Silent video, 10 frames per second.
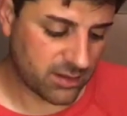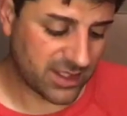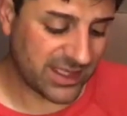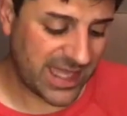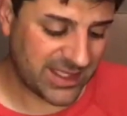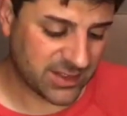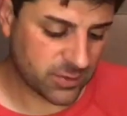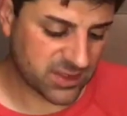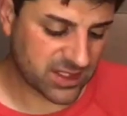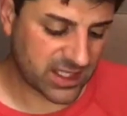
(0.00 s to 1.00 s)
The lens
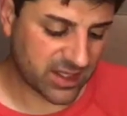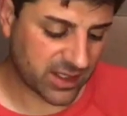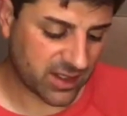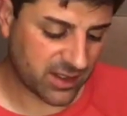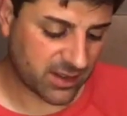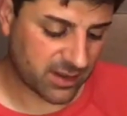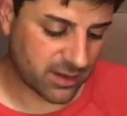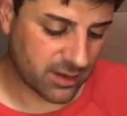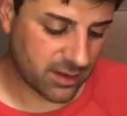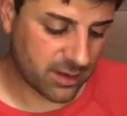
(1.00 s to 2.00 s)
was clearer,
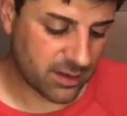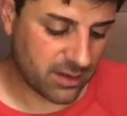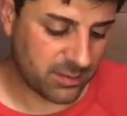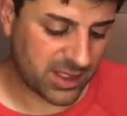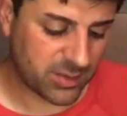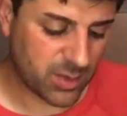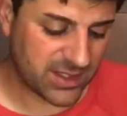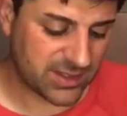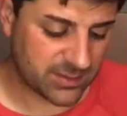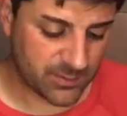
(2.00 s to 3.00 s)
but it
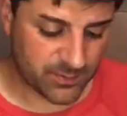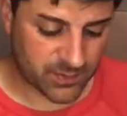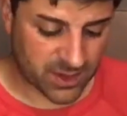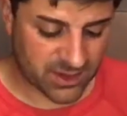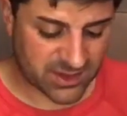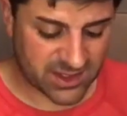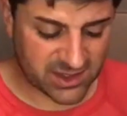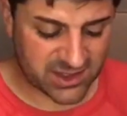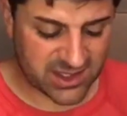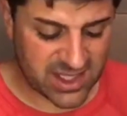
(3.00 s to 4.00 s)
was
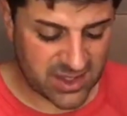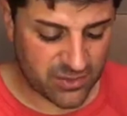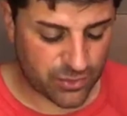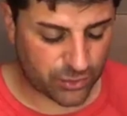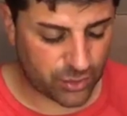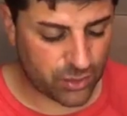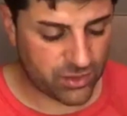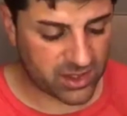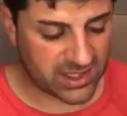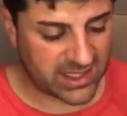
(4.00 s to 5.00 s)
still seen through
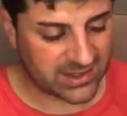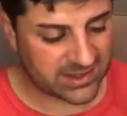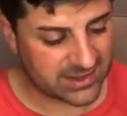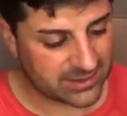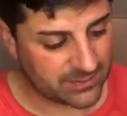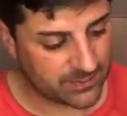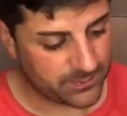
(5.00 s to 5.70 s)
the lens.